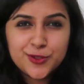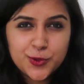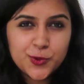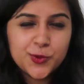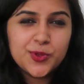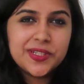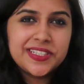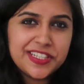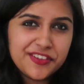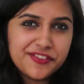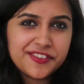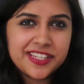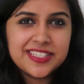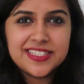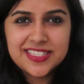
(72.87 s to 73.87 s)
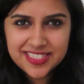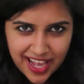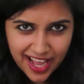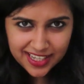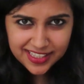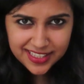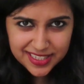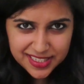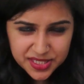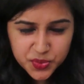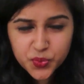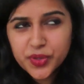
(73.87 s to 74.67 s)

two different sarees